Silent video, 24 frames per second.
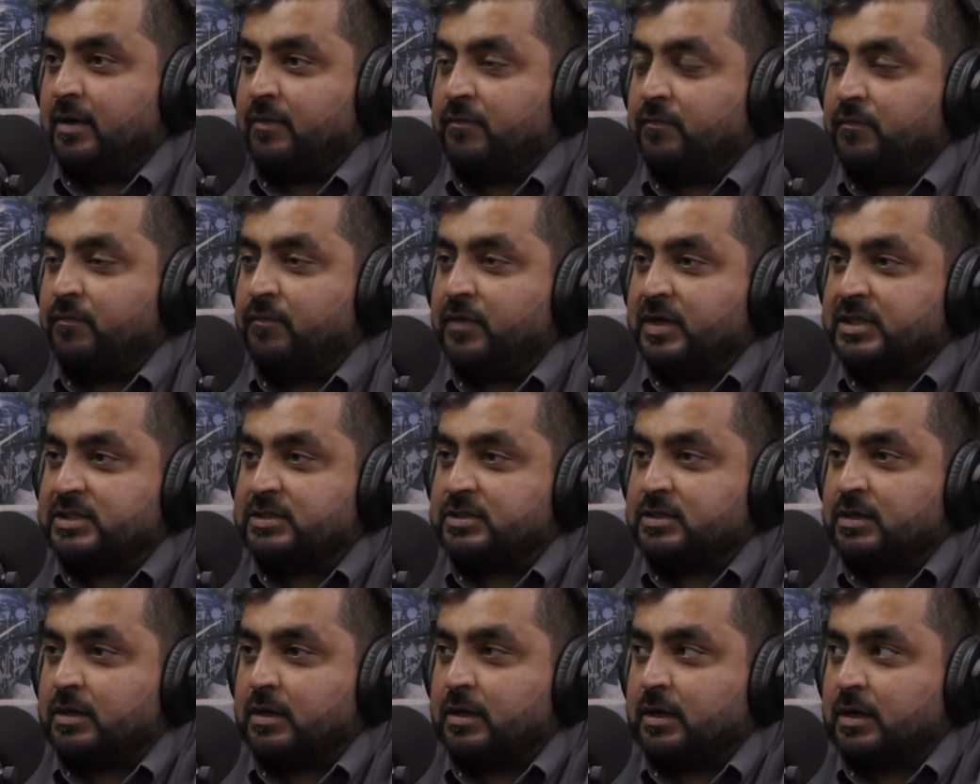
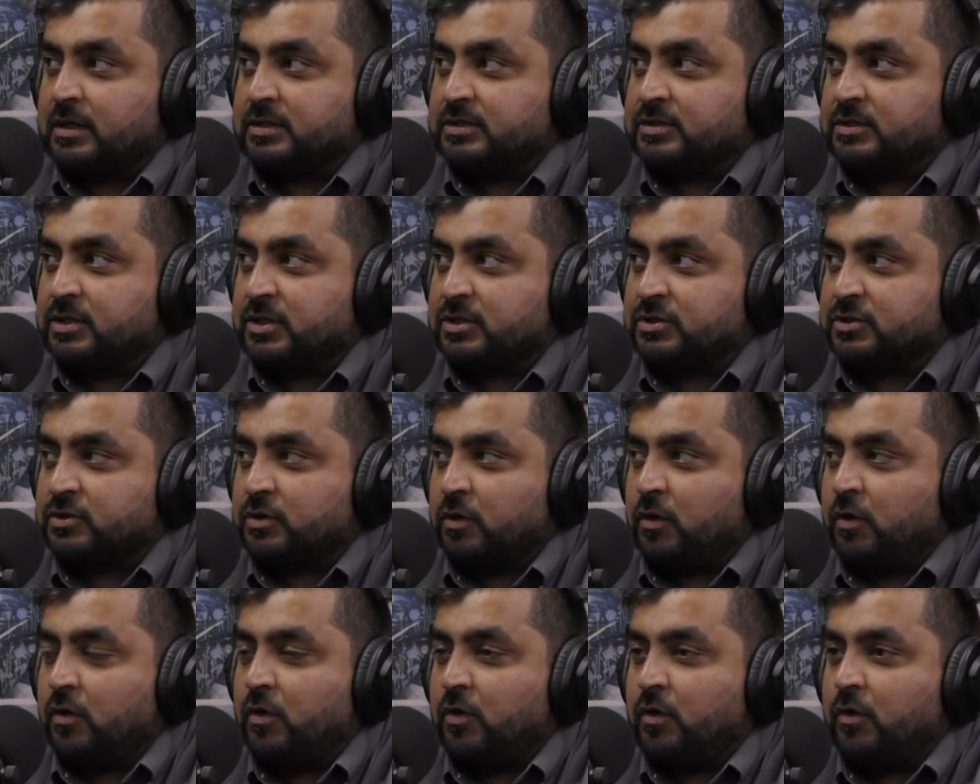which consists
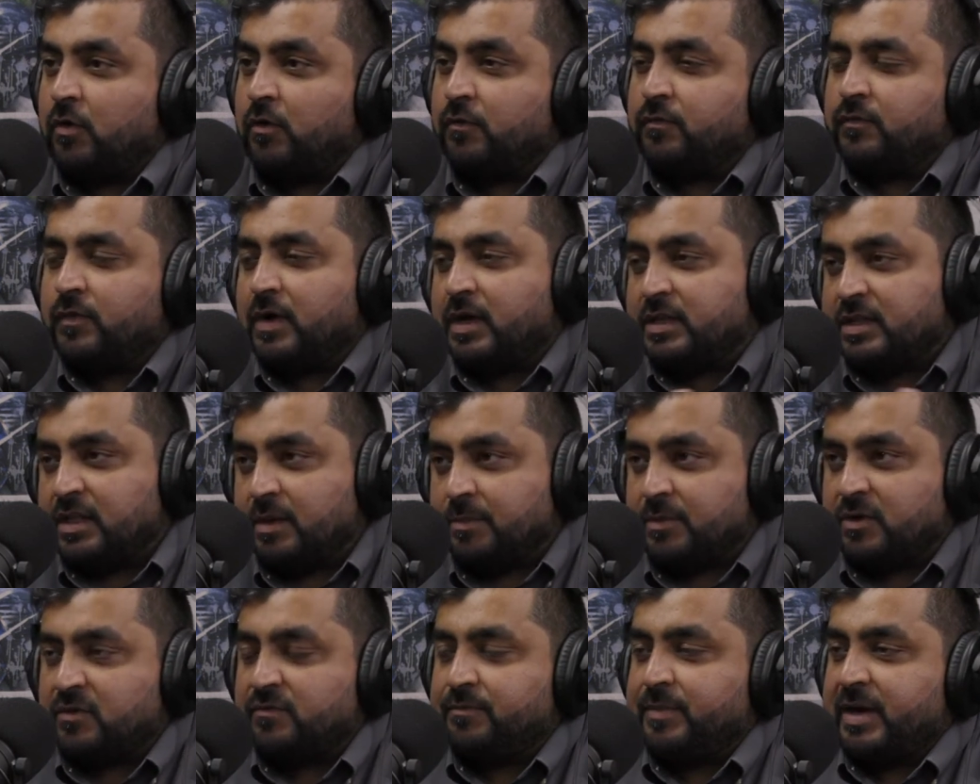of a
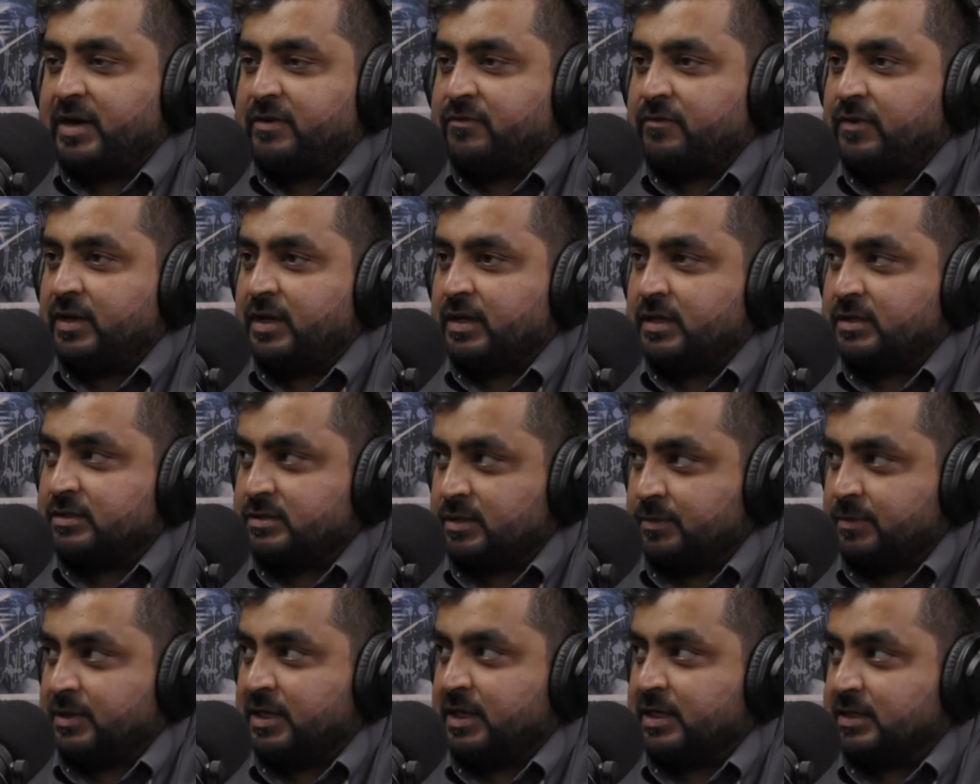number of battery
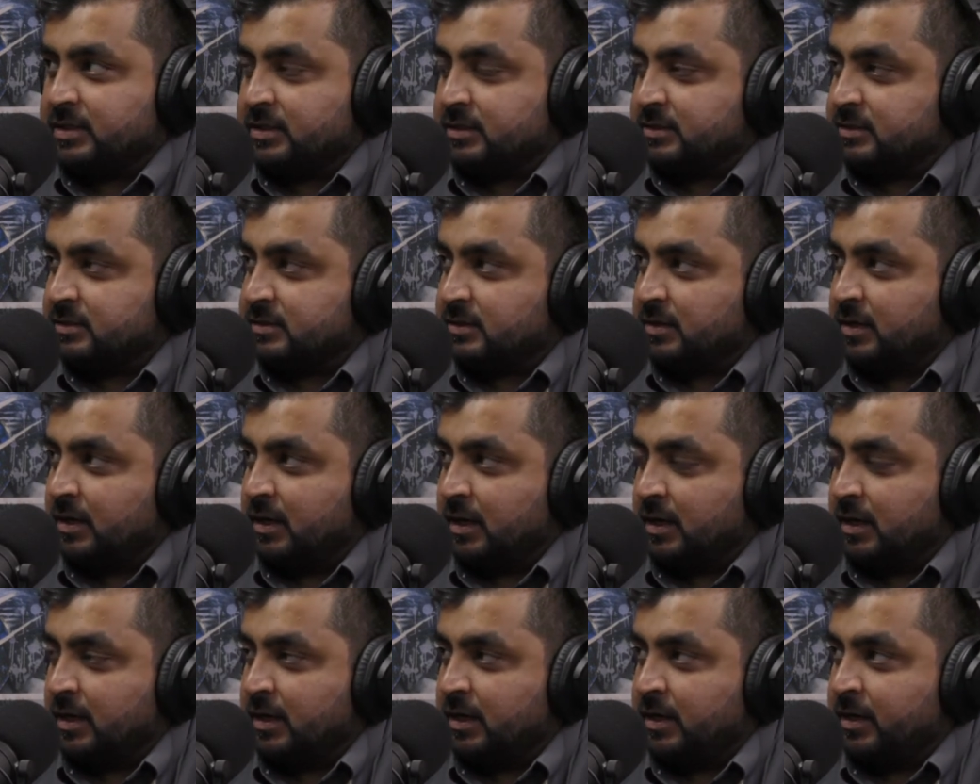simulators,
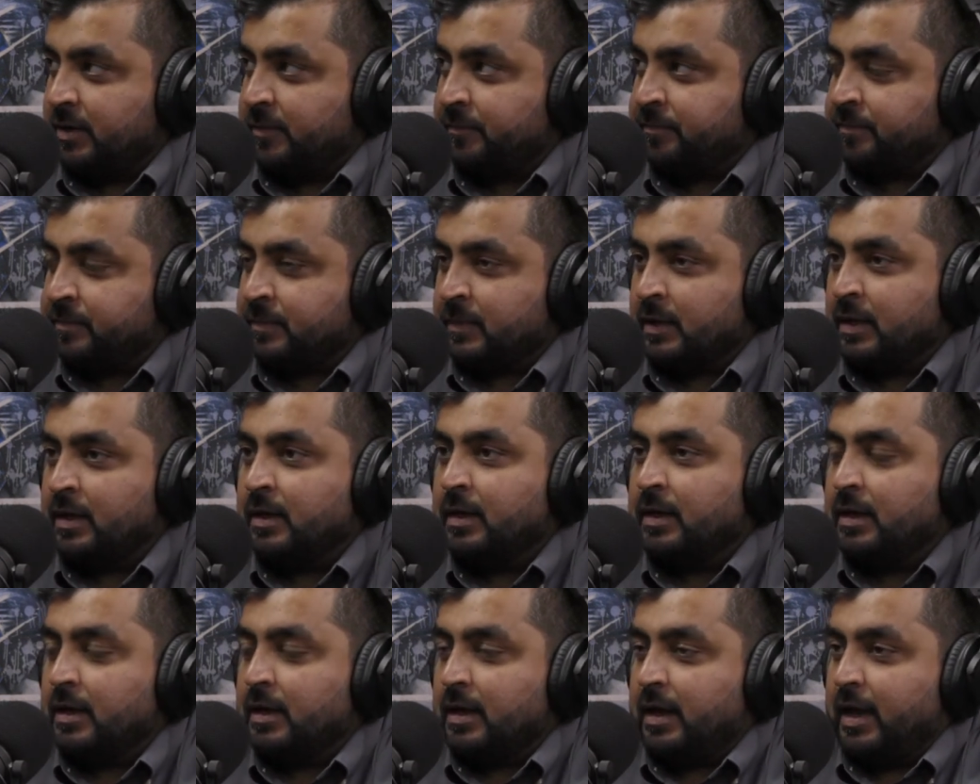
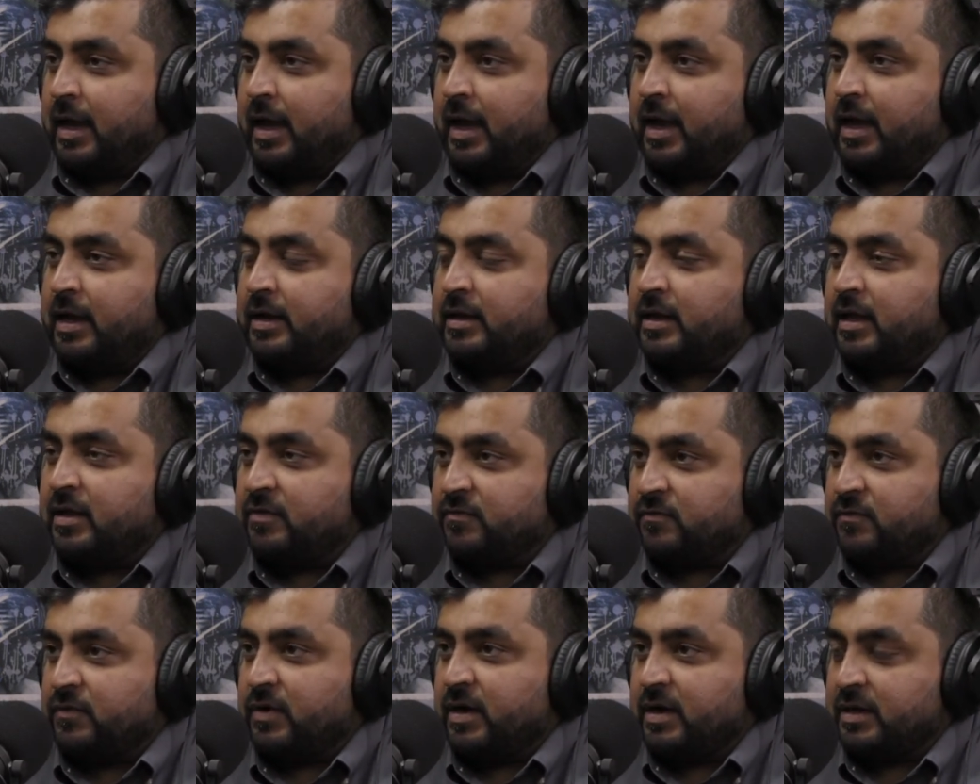and in
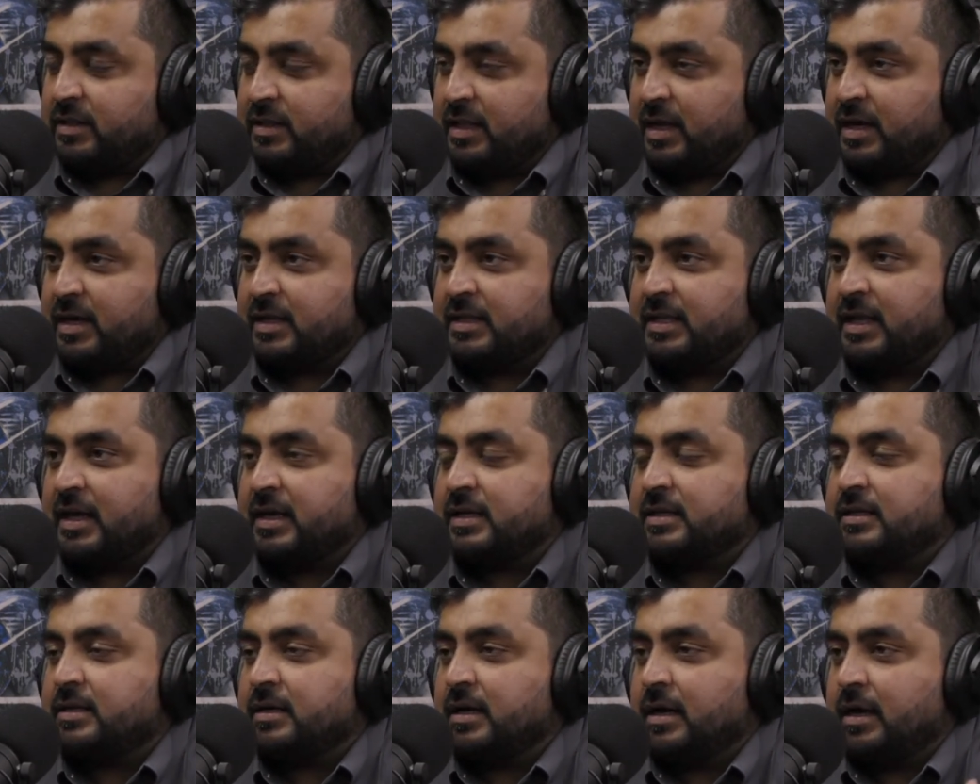front they
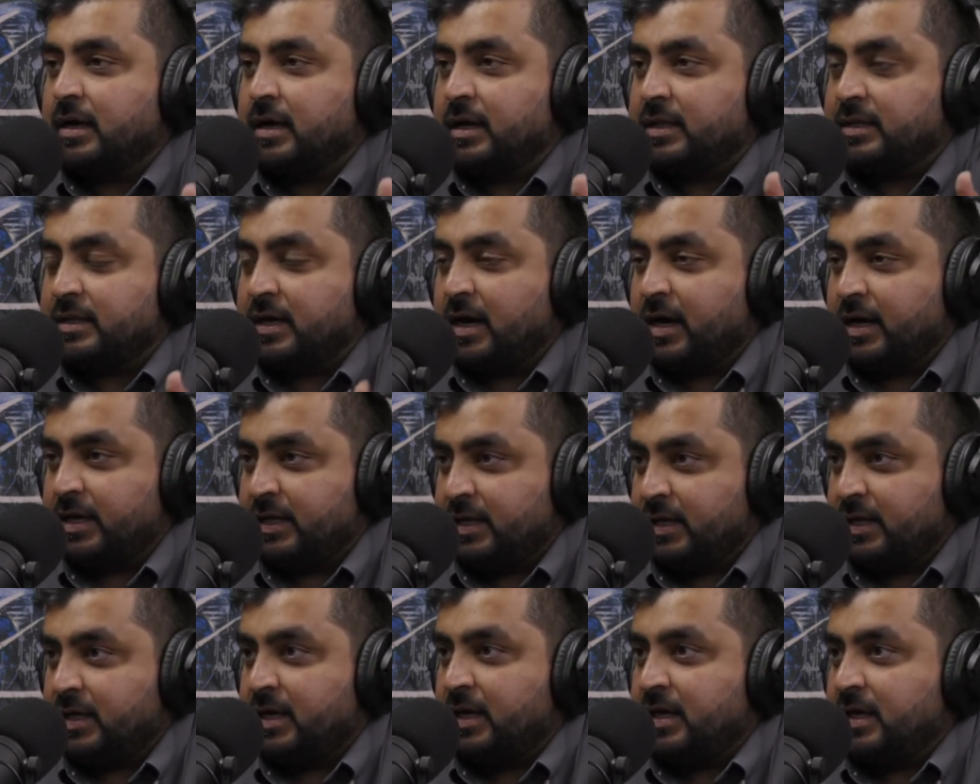connect an
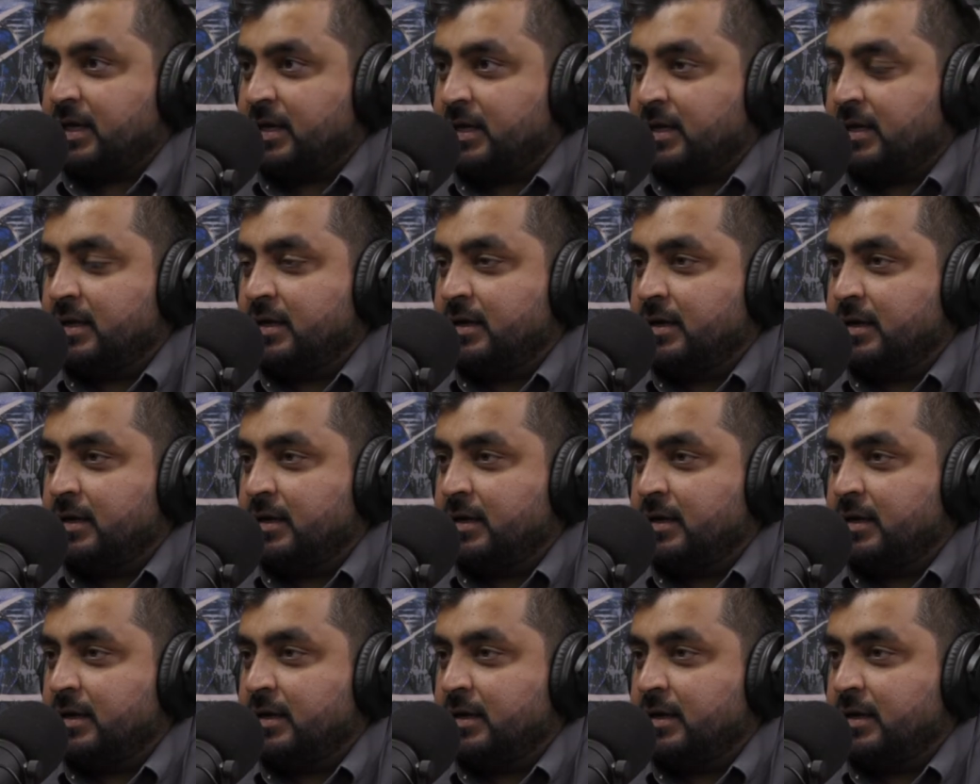ITA.